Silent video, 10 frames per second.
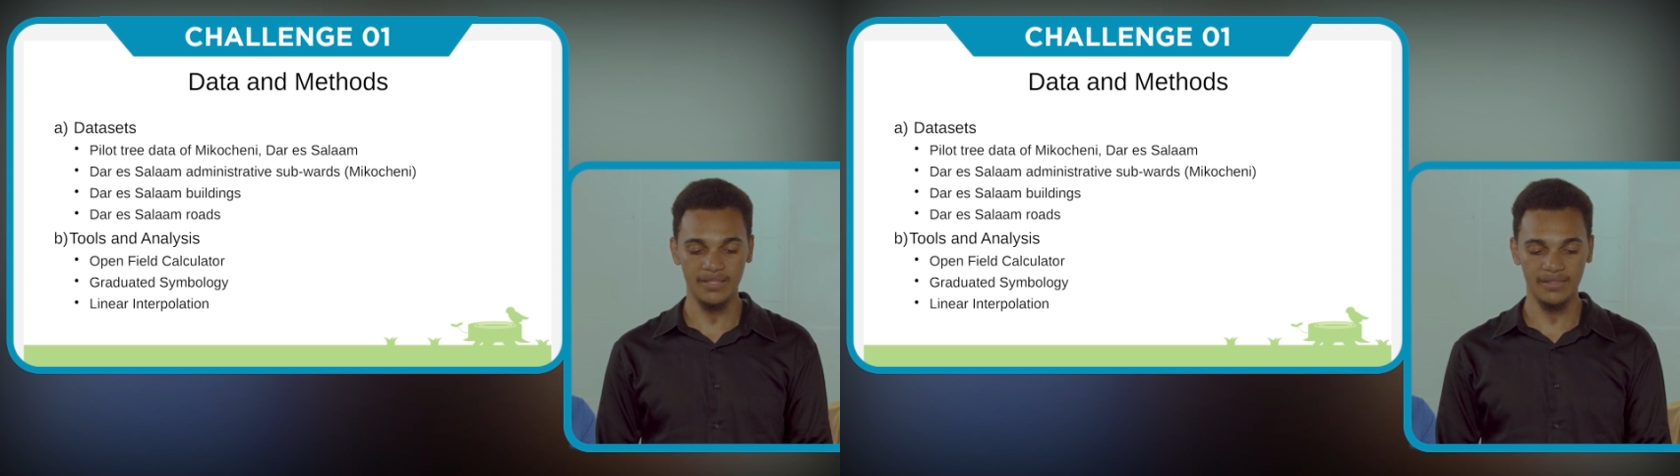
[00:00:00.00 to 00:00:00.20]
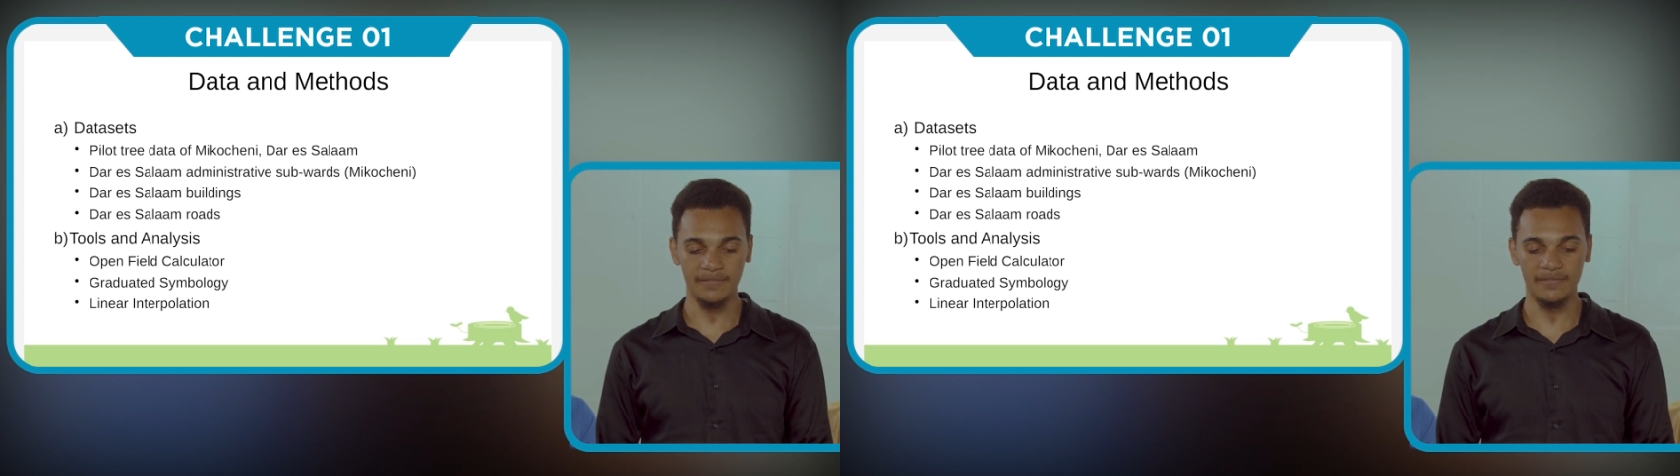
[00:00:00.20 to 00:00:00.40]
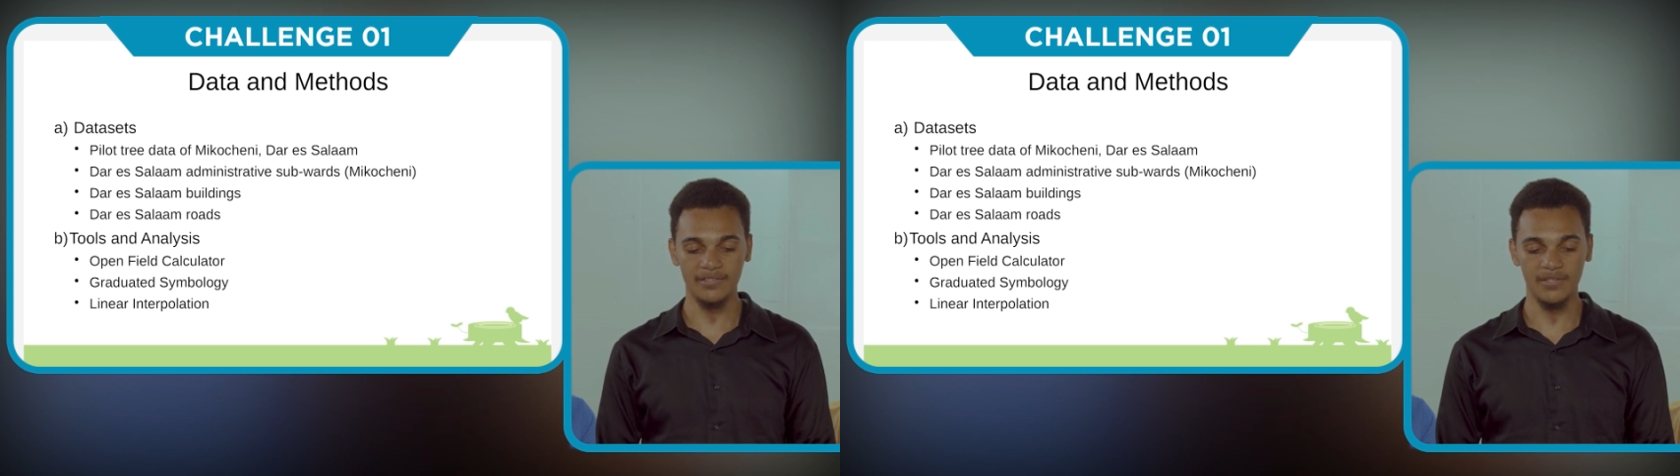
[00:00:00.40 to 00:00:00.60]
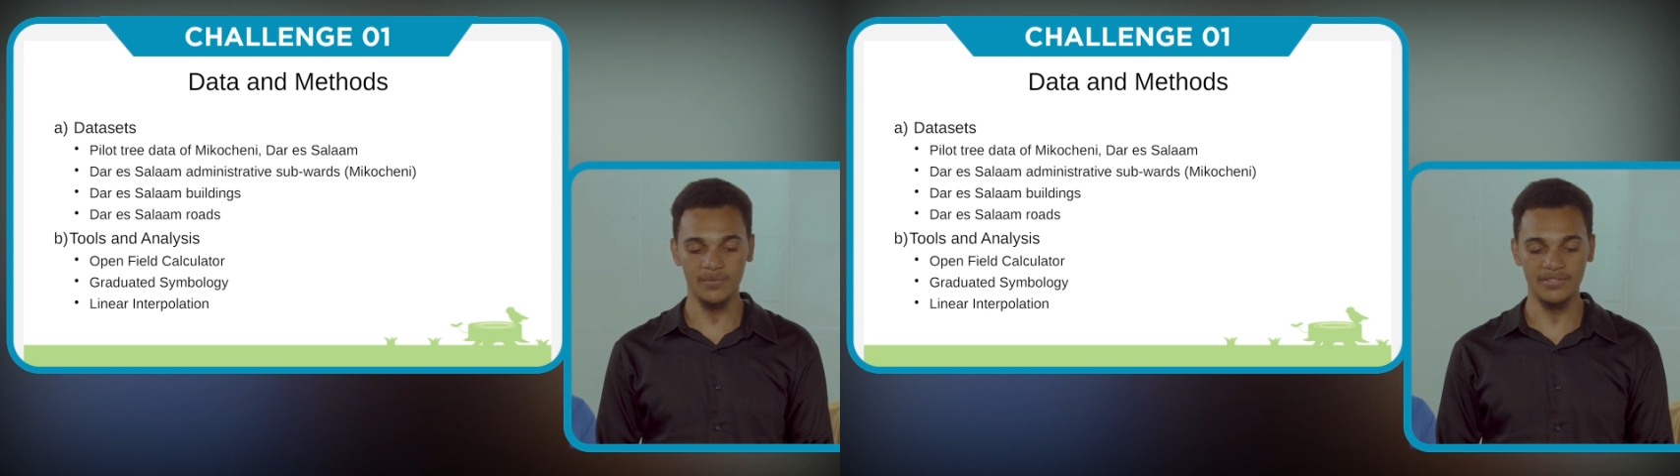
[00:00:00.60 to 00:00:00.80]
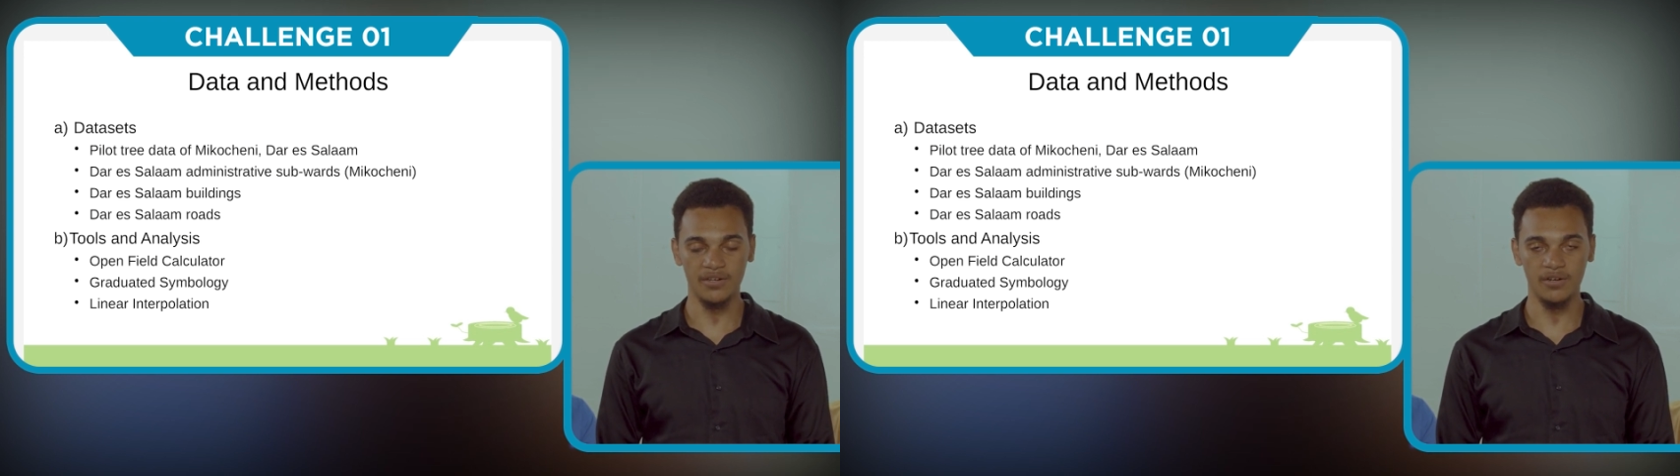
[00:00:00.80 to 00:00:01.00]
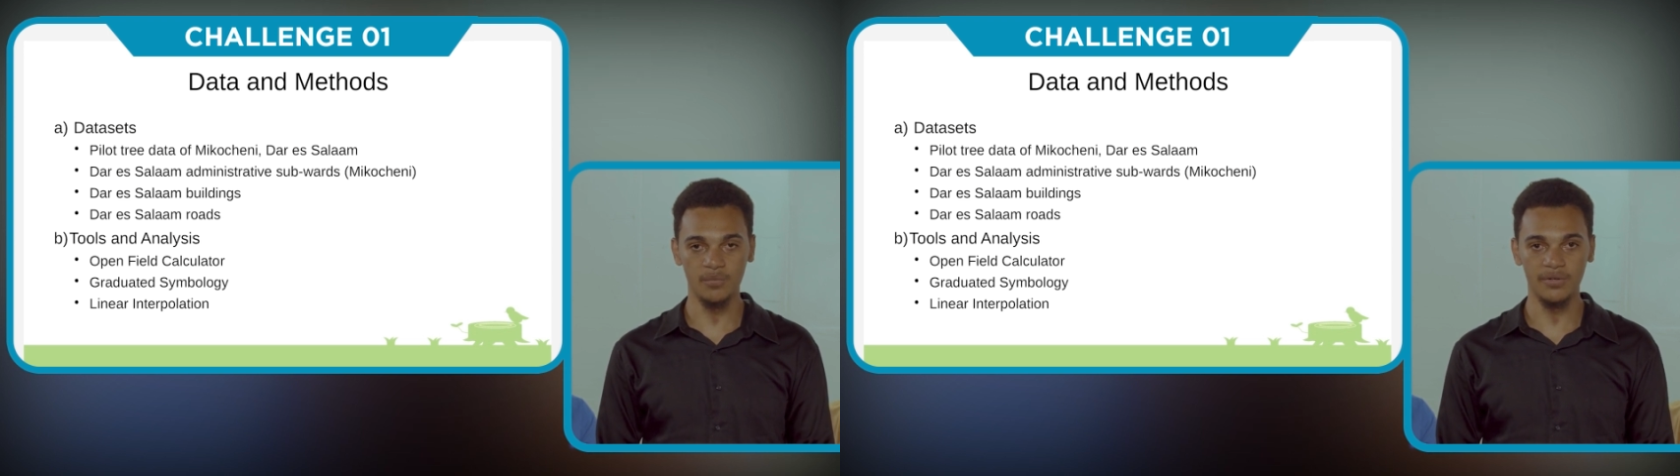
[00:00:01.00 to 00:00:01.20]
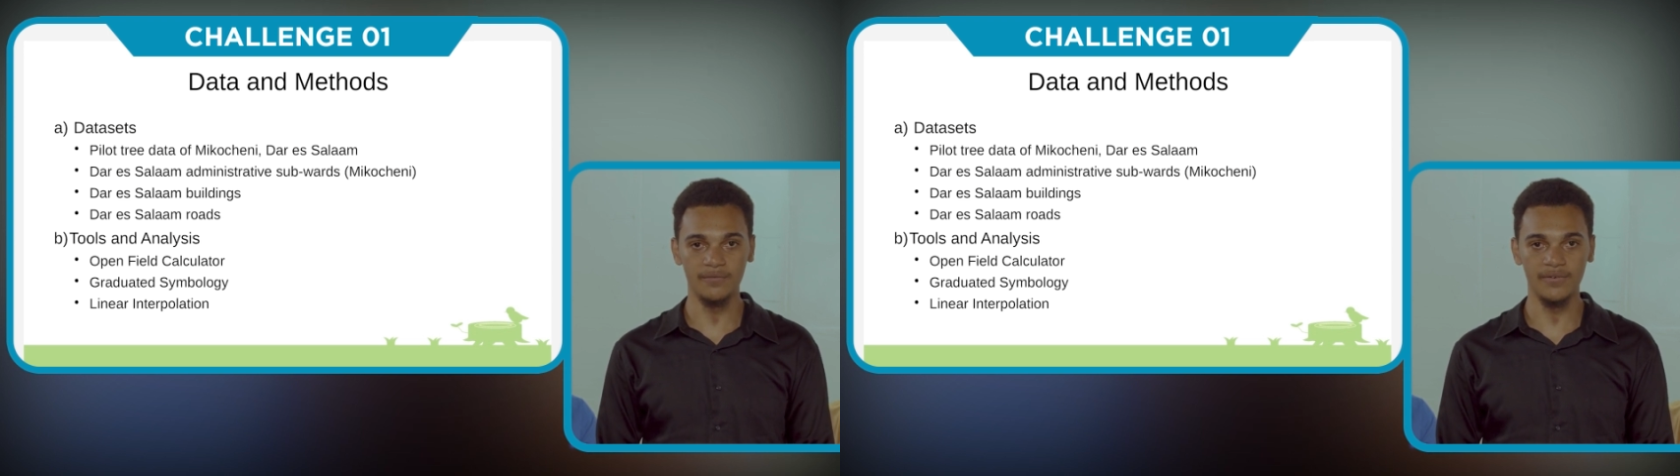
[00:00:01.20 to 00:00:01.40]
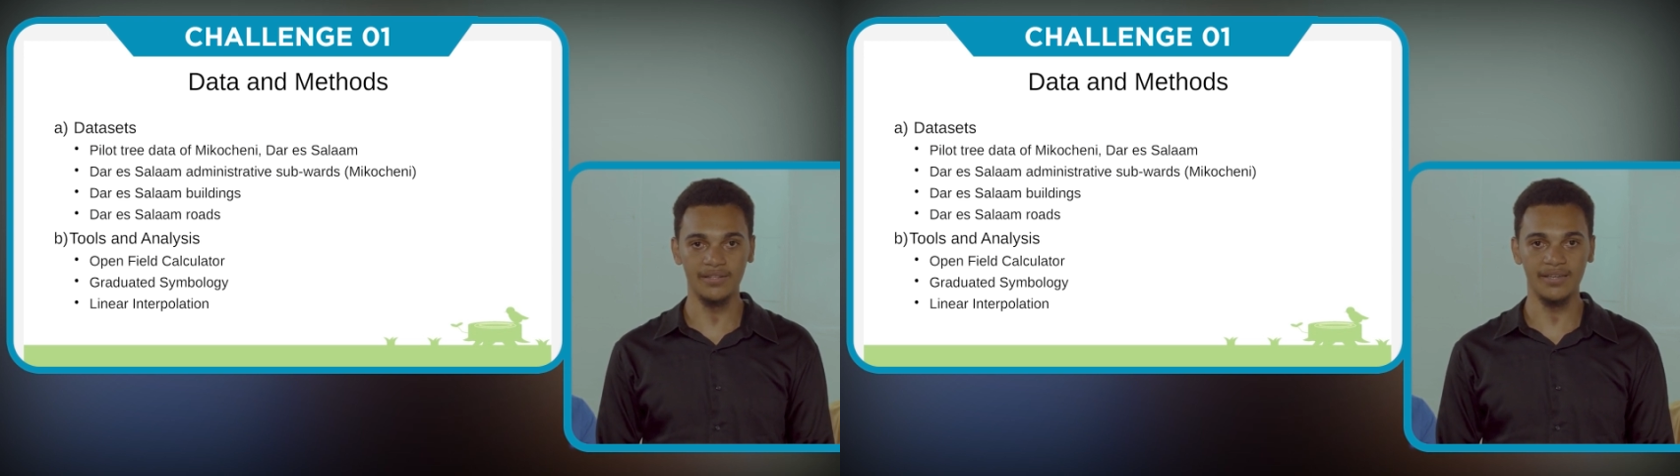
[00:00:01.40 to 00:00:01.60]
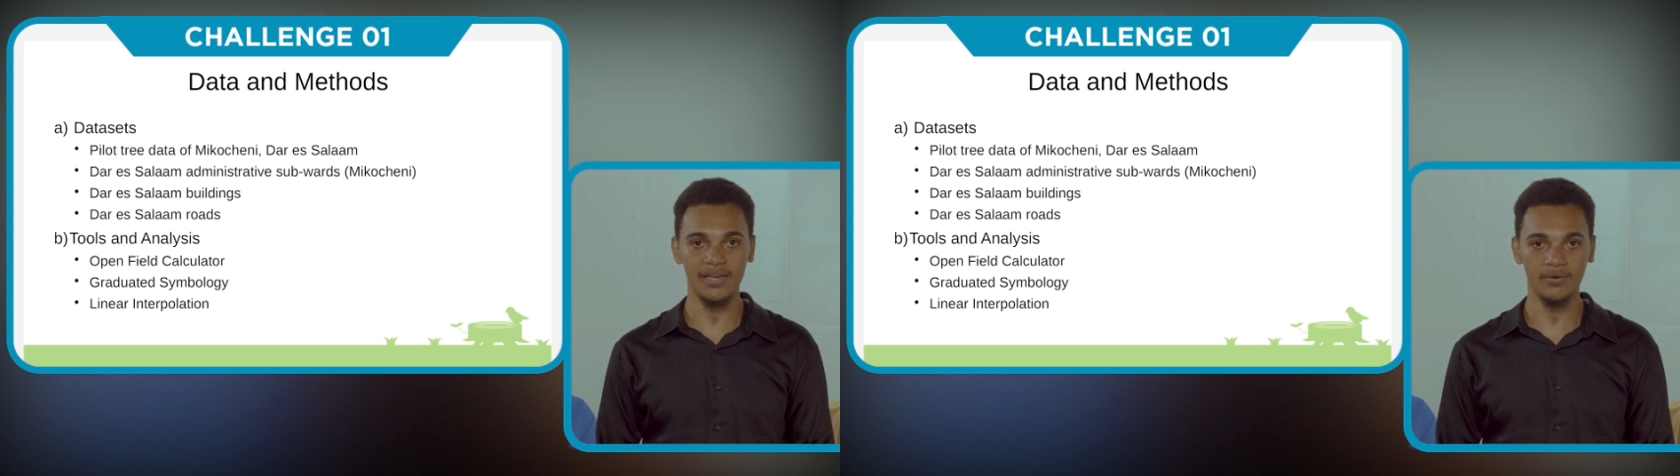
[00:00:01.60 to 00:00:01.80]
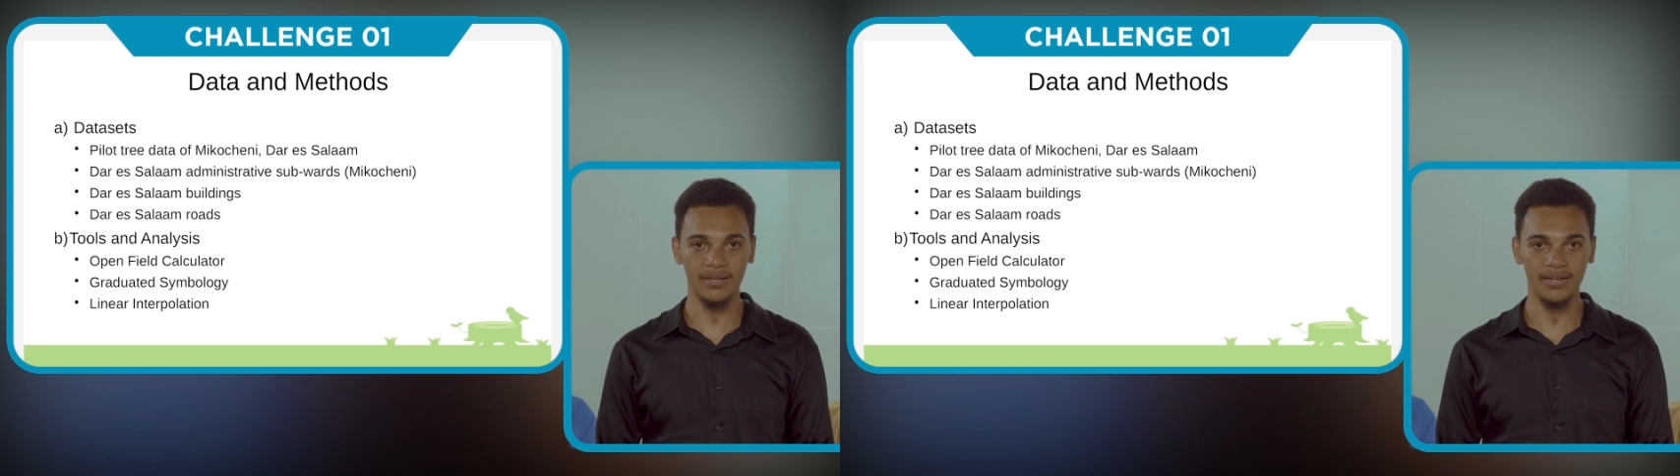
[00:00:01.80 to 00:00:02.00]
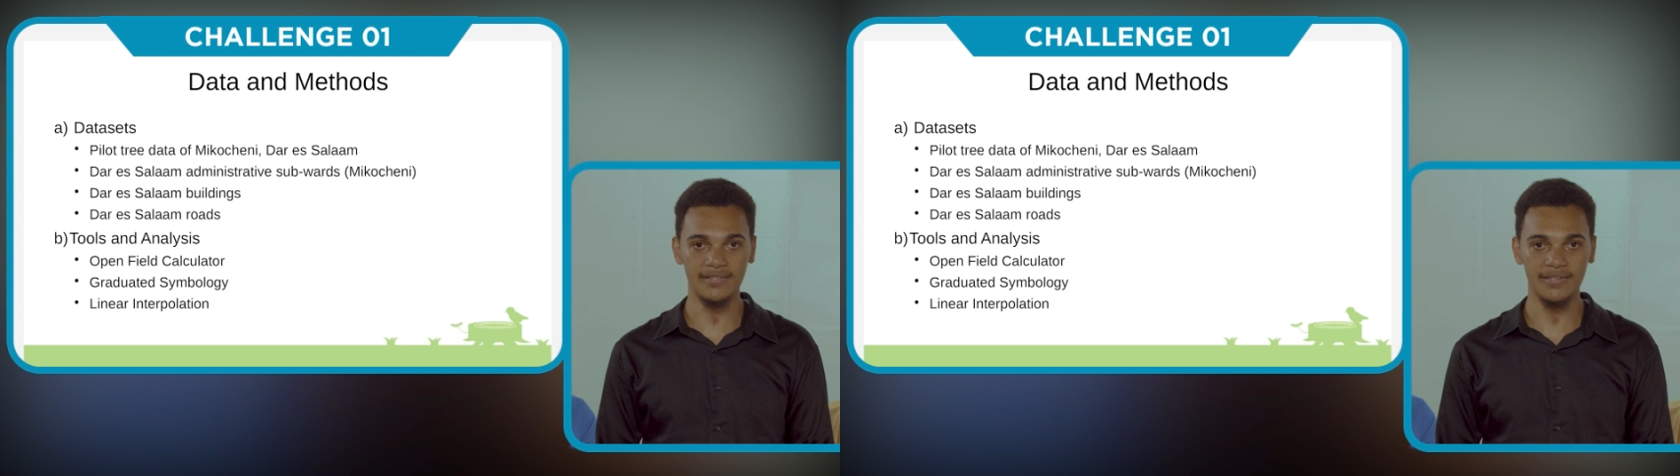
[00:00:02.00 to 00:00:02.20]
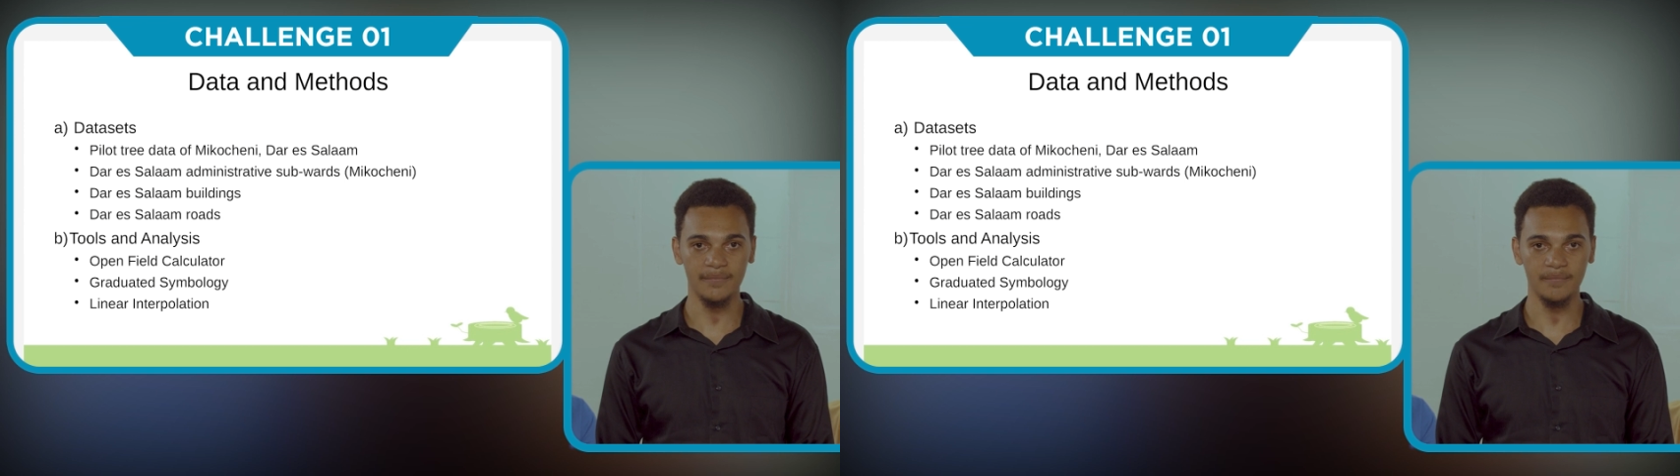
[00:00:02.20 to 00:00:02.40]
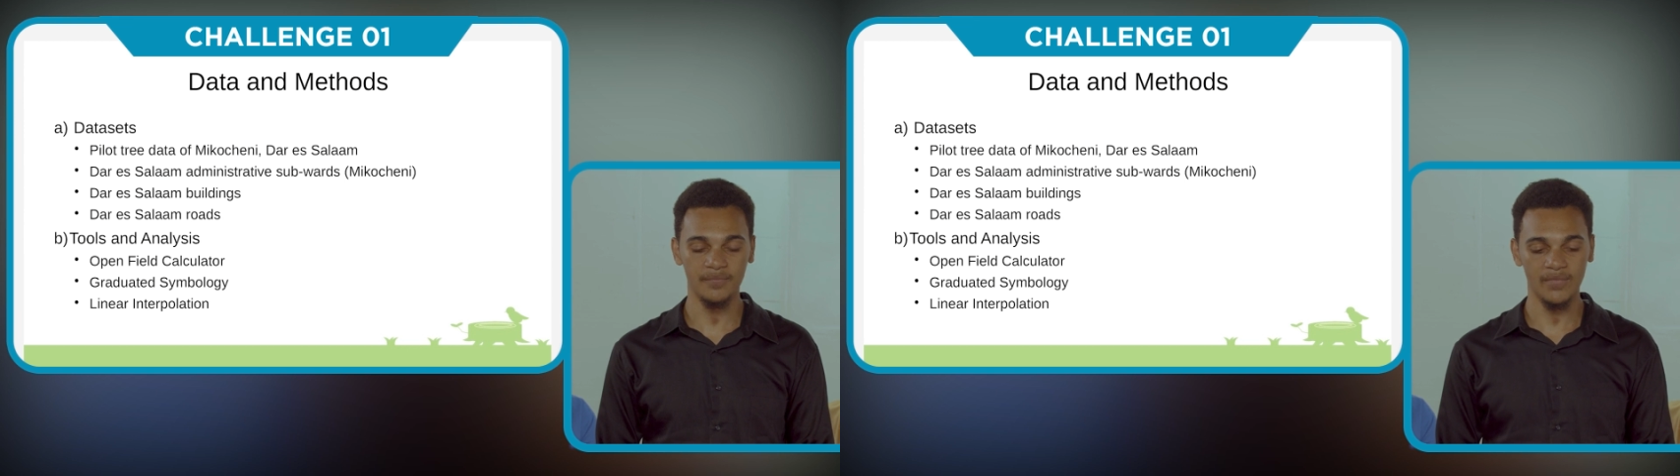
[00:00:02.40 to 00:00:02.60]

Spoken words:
The first one was the open field calculator.